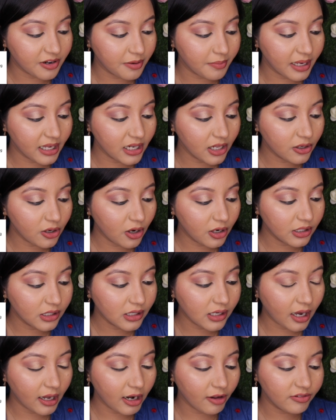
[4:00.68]
from inner
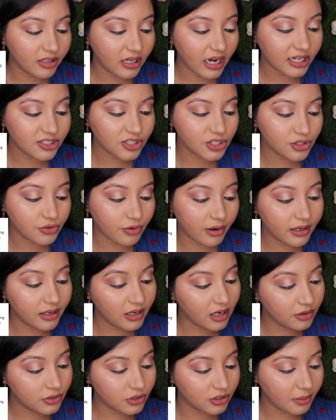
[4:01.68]
corner, allow the lashes to
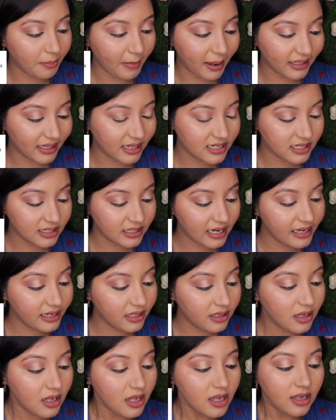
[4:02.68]
adhere to the magnetic
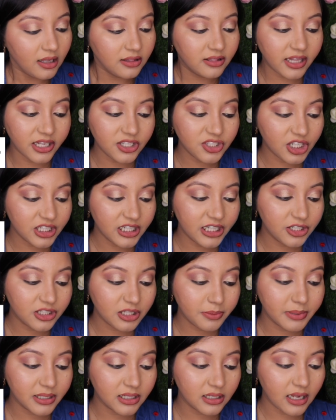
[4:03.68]
liner, then gently to
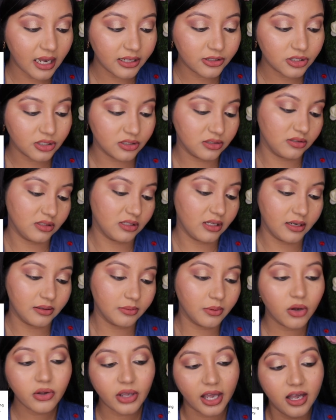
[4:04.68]
the middle and to the
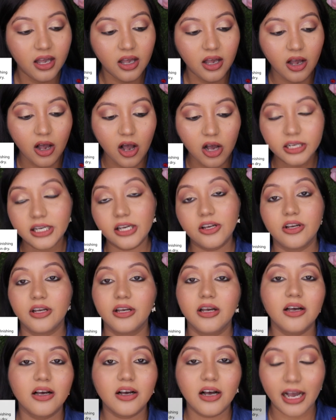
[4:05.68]
end. Okay, good.
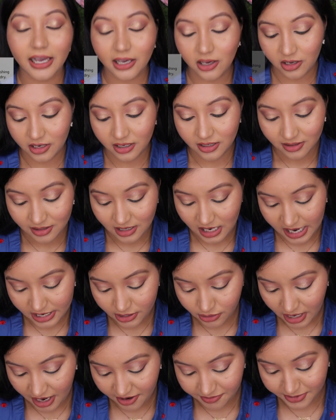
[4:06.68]
I got it. Now I
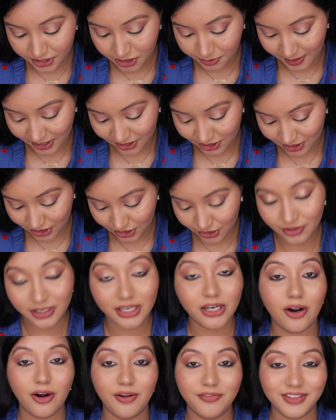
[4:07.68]
don't have much patience to
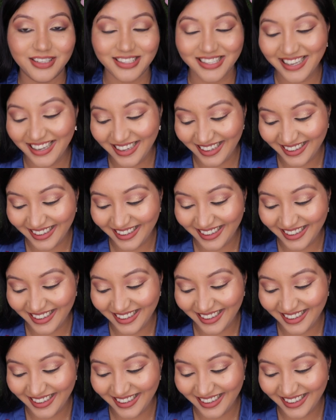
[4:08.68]
read all of this.